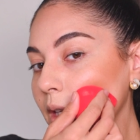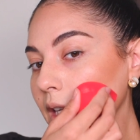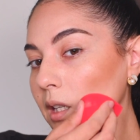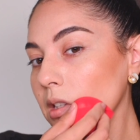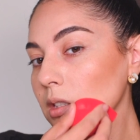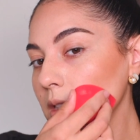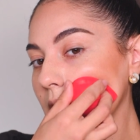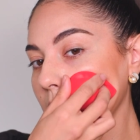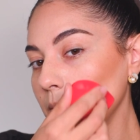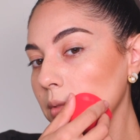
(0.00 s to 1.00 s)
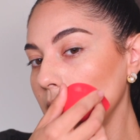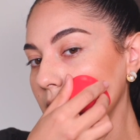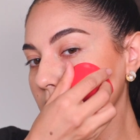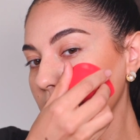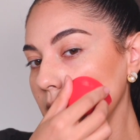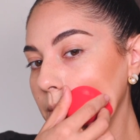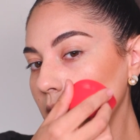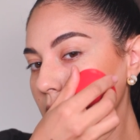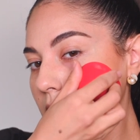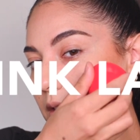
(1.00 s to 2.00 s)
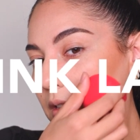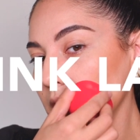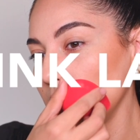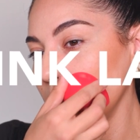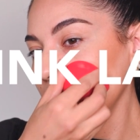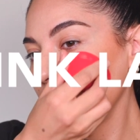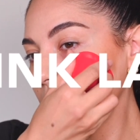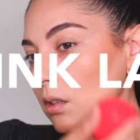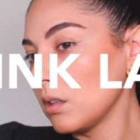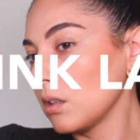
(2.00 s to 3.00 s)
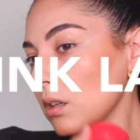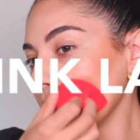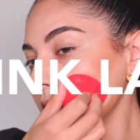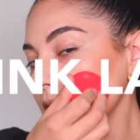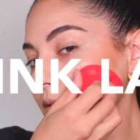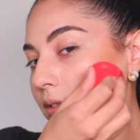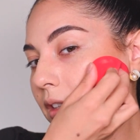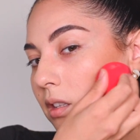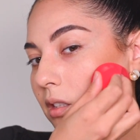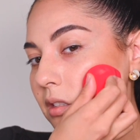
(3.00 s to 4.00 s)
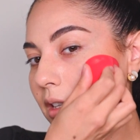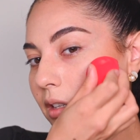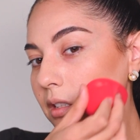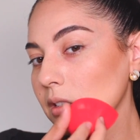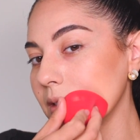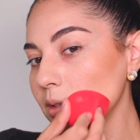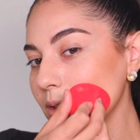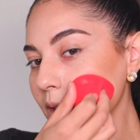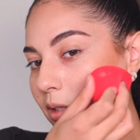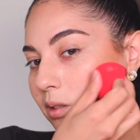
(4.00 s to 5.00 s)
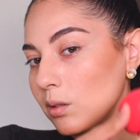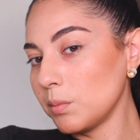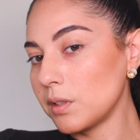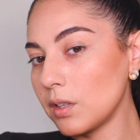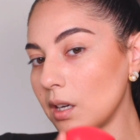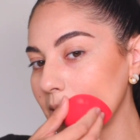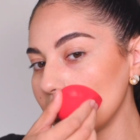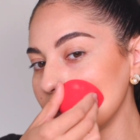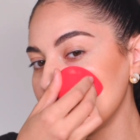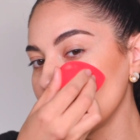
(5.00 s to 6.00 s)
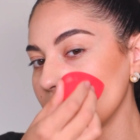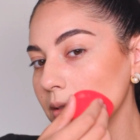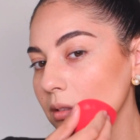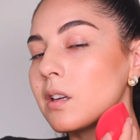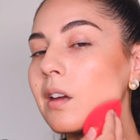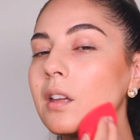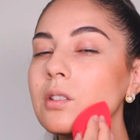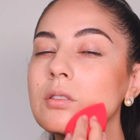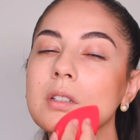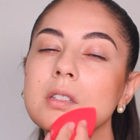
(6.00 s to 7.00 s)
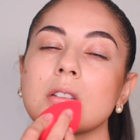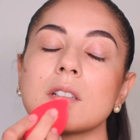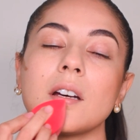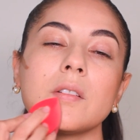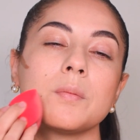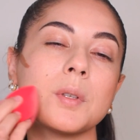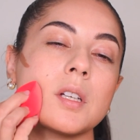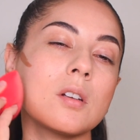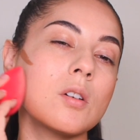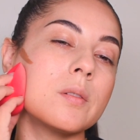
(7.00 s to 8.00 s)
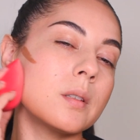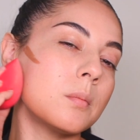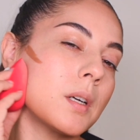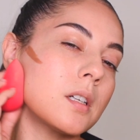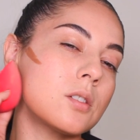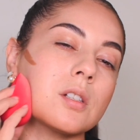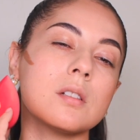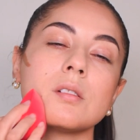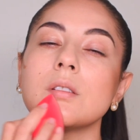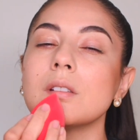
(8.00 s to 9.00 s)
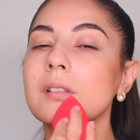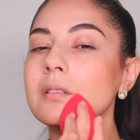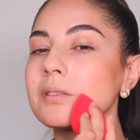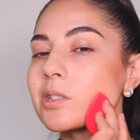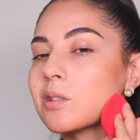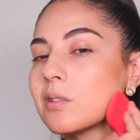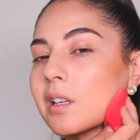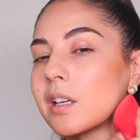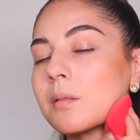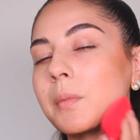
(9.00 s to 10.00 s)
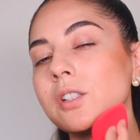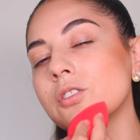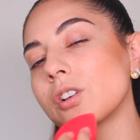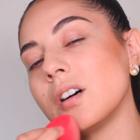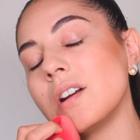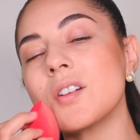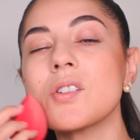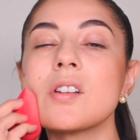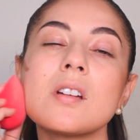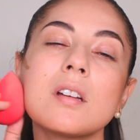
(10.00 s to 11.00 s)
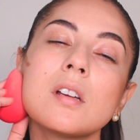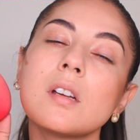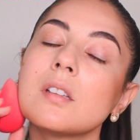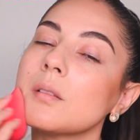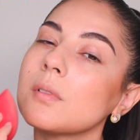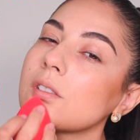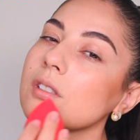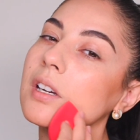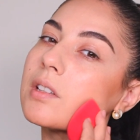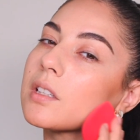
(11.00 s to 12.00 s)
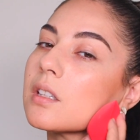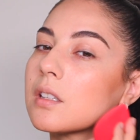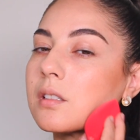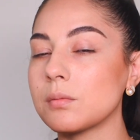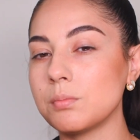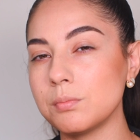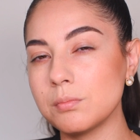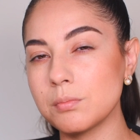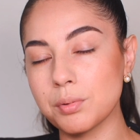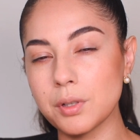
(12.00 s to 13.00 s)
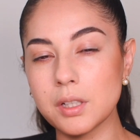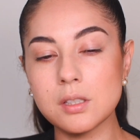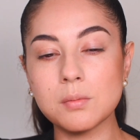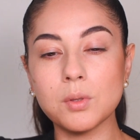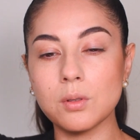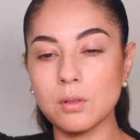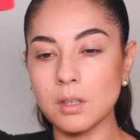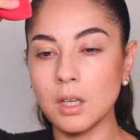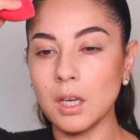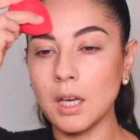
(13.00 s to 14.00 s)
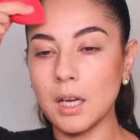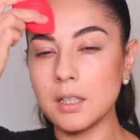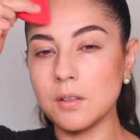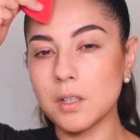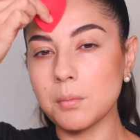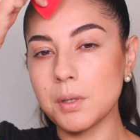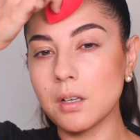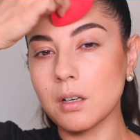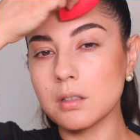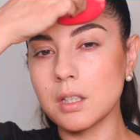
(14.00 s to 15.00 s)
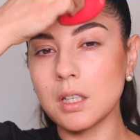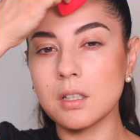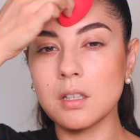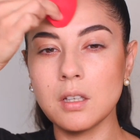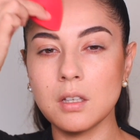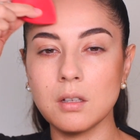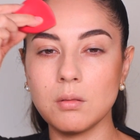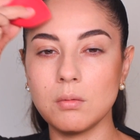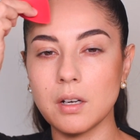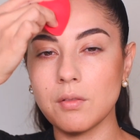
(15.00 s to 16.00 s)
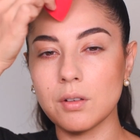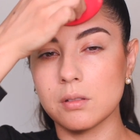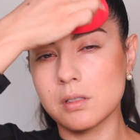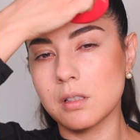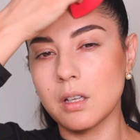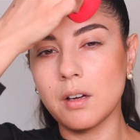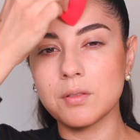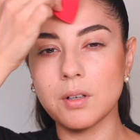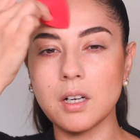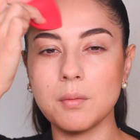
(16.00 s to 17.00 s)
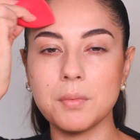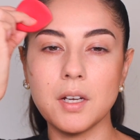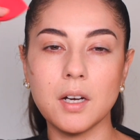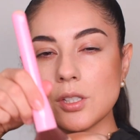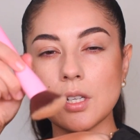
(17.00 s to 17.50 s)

I can just like blend a little bit, because I feel like this area needs just a little bit of help. And I do like to kind of bring it over my chin too, like my jaw area, to make sure everything is pretty smooth. And even up here, I'll take whatever was left right up there.